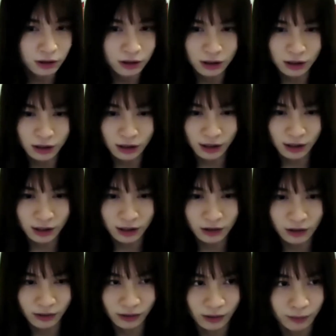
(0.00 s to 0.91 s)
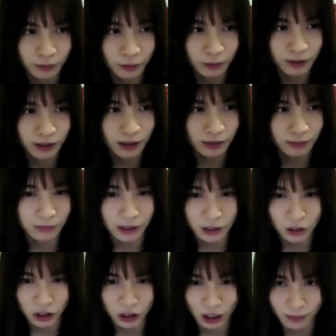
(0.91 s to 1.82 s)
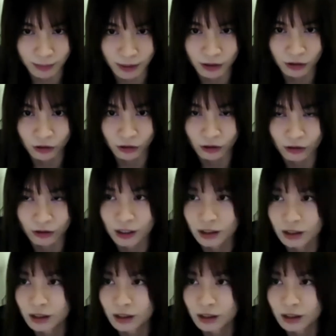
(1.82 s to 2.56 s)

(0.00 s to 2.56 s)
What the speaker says: Okay, just a moment, let me share my screen.